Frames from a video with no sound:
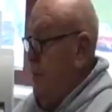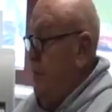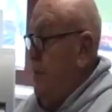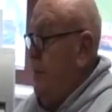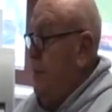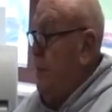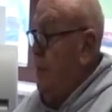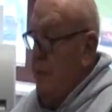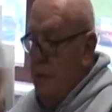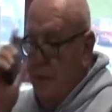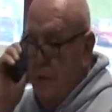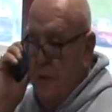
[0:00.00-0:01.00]

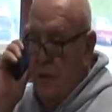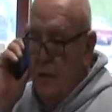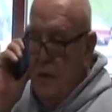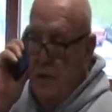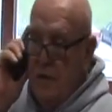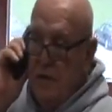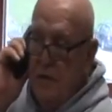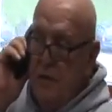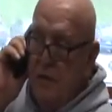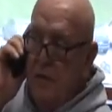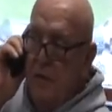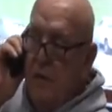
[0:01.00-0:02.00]

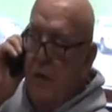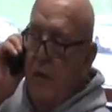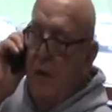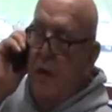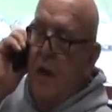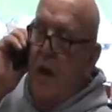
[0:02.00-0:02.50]
Nobody speaks.